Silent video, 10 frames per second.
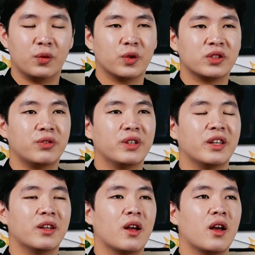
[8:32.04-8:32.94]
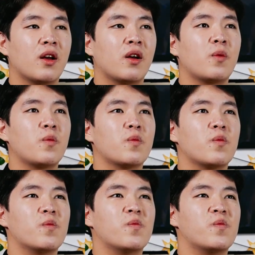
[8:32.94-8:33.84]
it was really
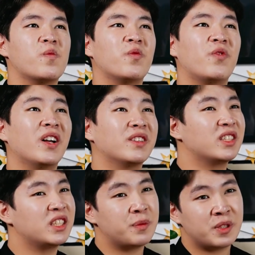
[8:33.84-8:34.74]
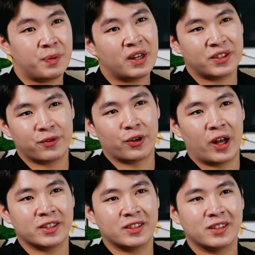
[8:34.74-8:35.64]
fantasy and smarting for
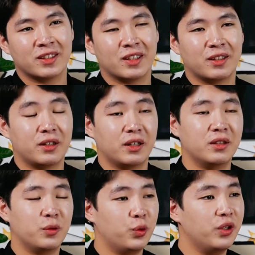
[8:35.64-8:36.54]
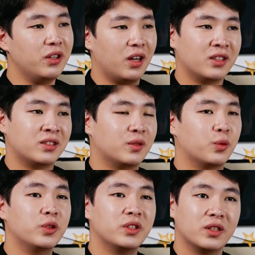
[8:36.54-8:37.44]
us. And we
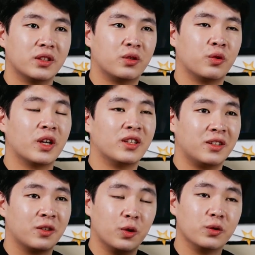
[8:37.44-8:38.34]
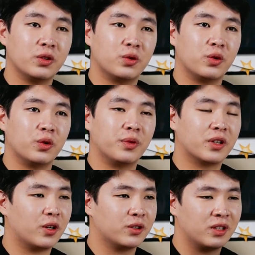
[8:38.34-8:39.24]
started to getting closer to you
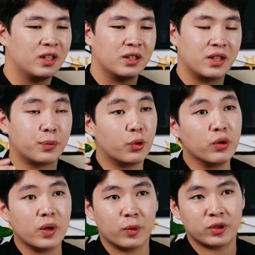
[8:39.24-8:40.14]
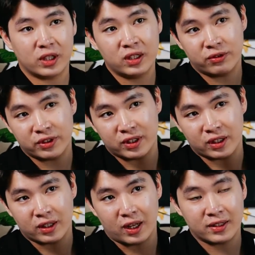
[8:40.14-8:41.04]
because the program was
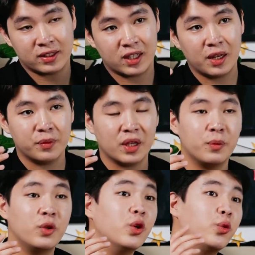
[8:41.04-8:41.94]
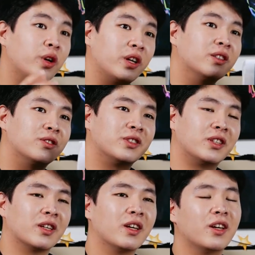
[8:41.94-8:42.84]
interesting. At the same time, you were interesting.